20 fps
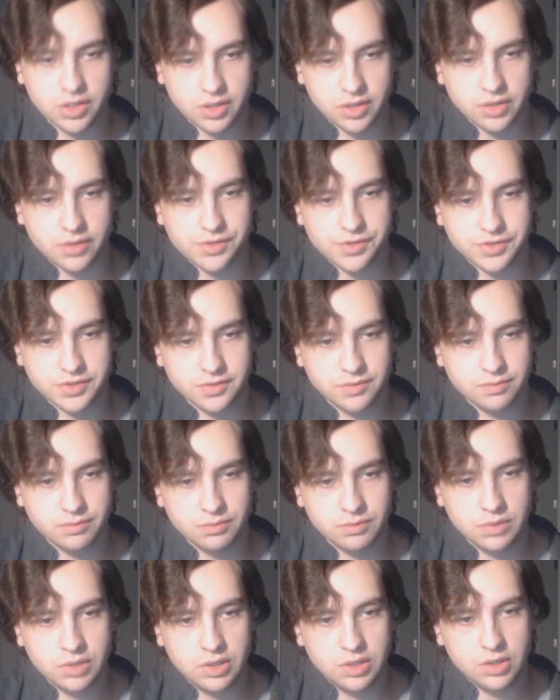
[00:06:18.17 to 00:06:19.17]
because
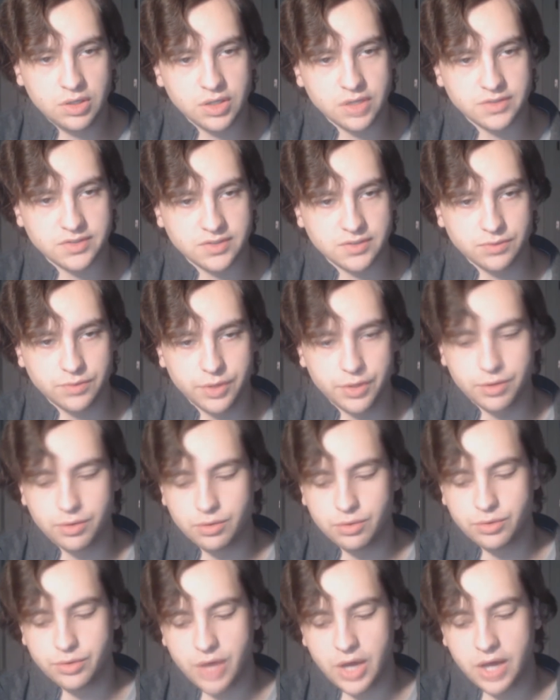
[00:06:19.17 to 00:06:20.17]
it's
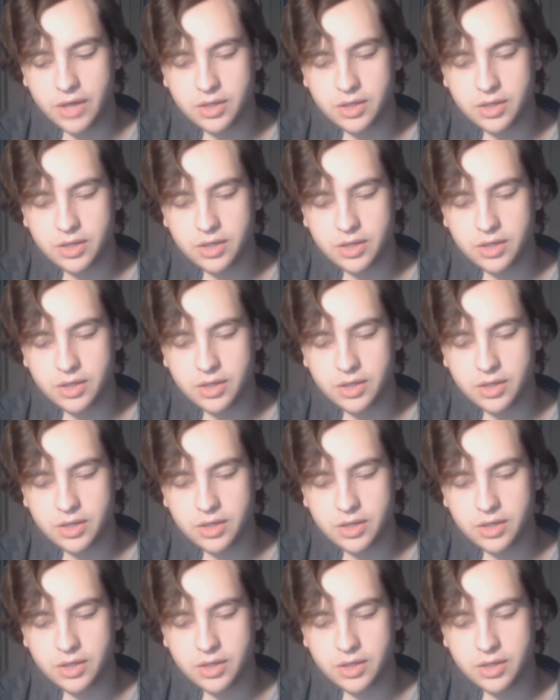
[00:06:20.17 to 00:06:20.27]
literal.